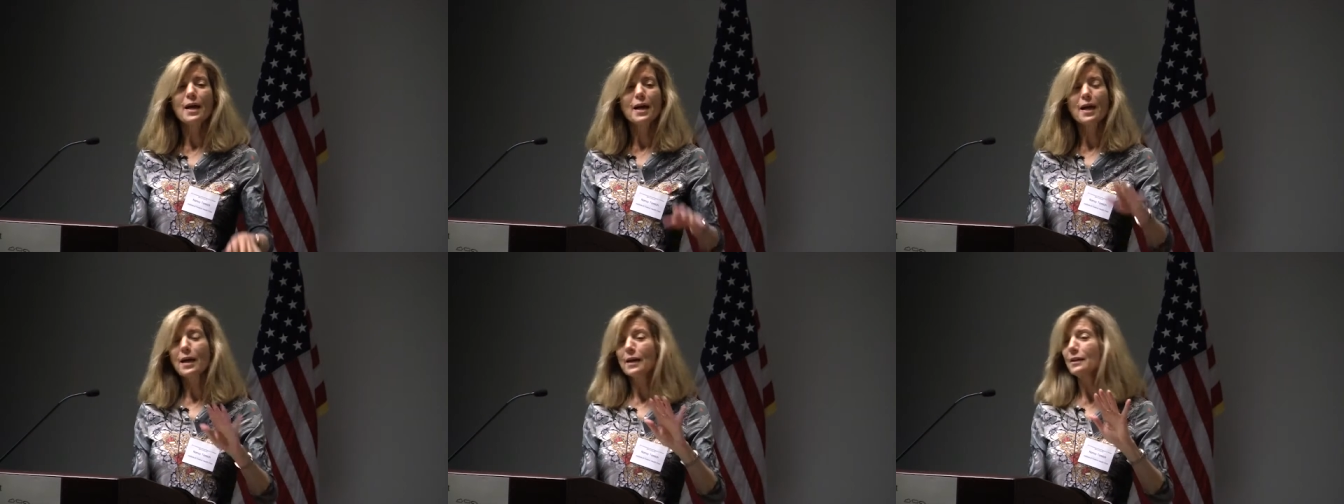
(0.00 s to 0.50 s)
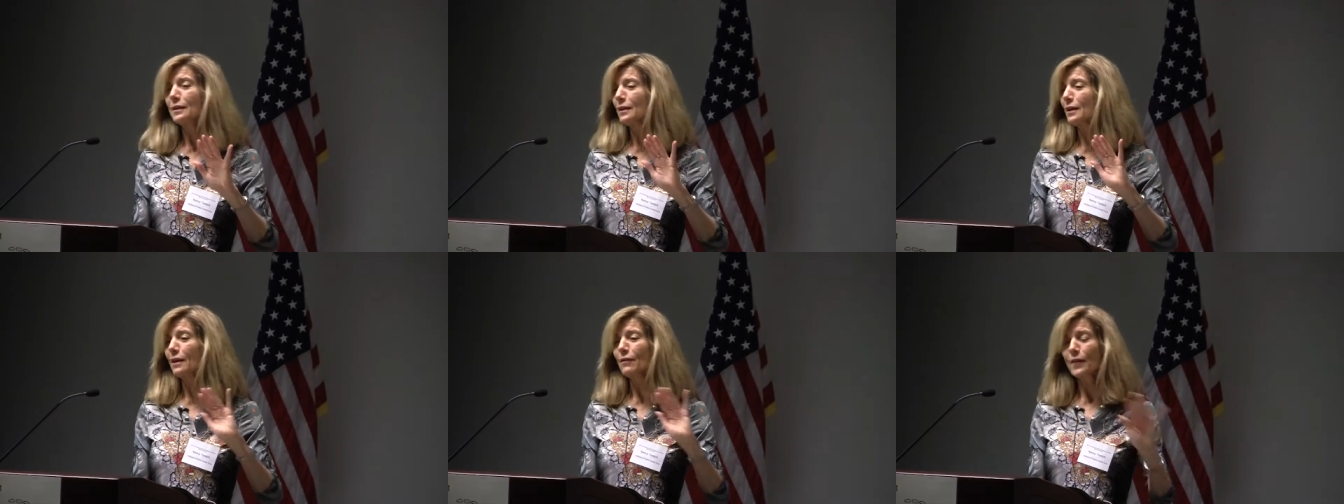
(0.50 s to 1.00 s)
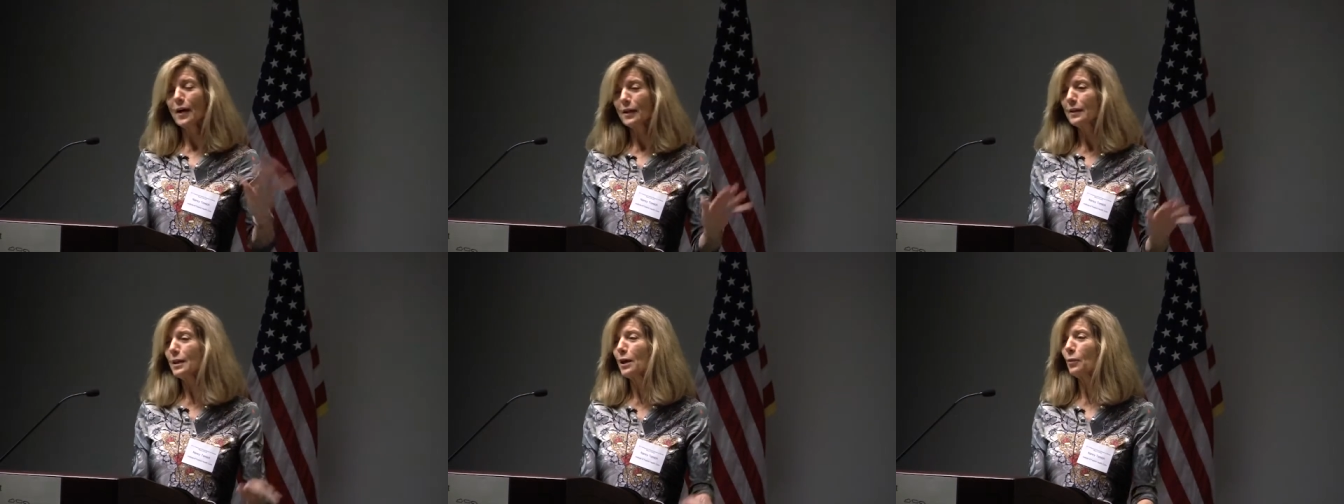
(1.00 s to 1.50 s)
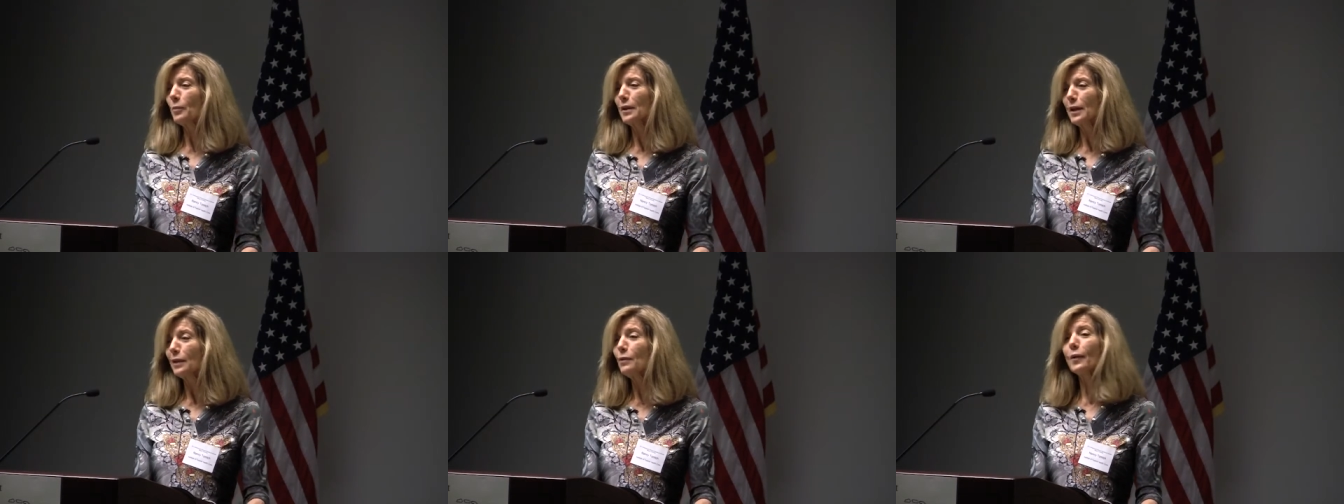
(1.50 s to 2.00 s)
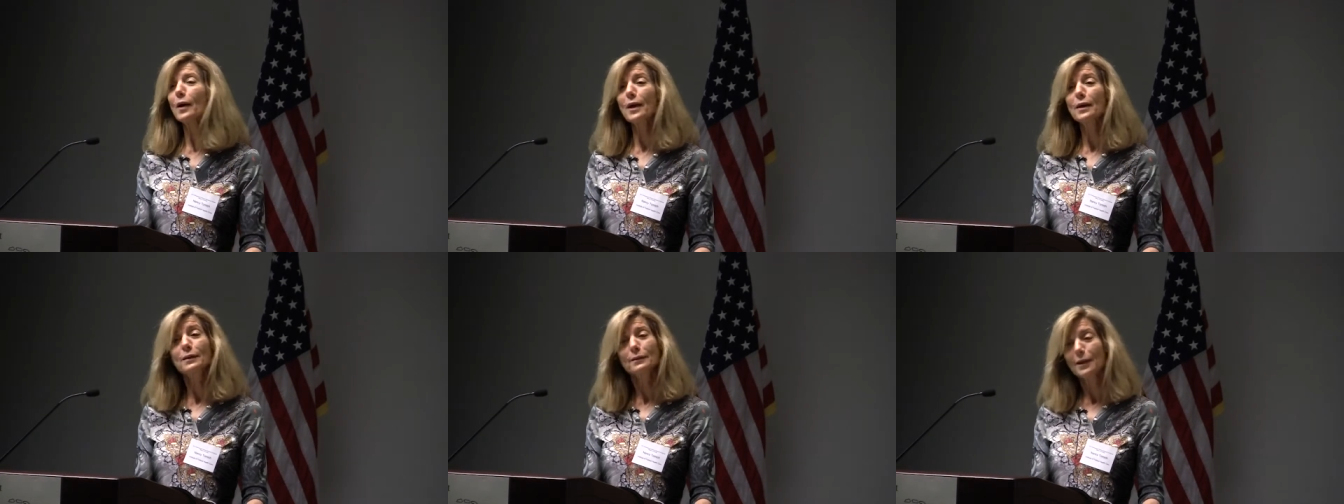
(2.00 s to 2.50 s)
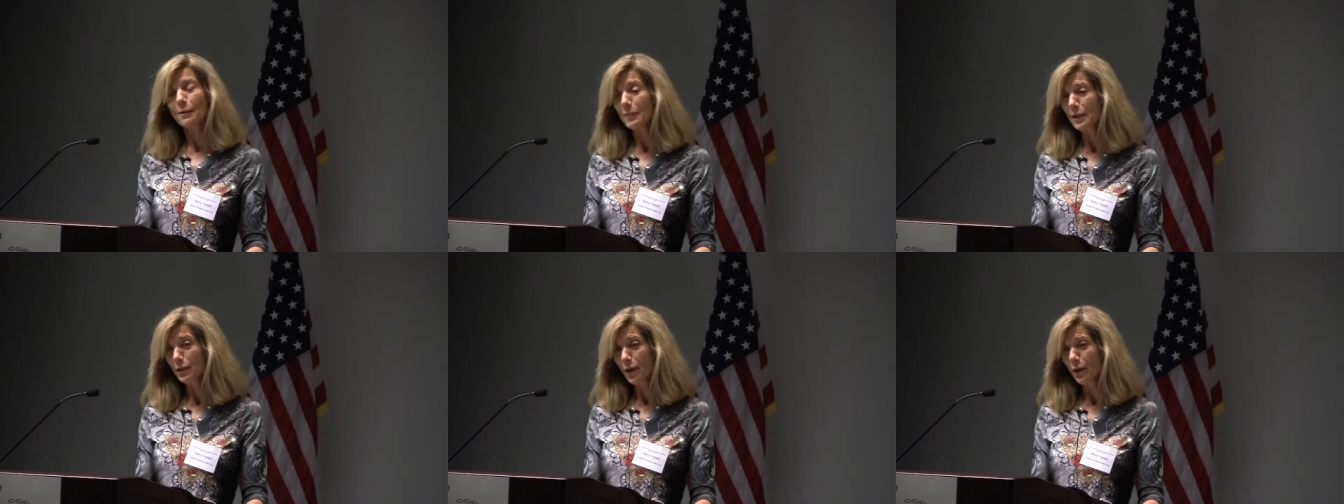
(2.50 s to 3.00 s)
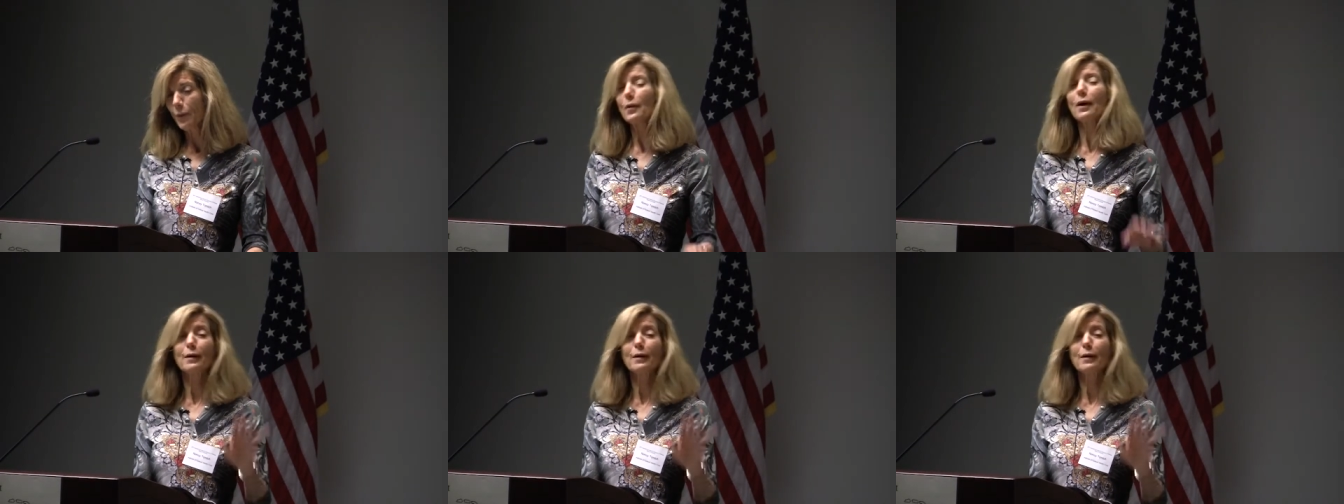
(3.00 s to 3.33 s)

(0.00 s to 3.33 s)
And if I can help in any way, let me know.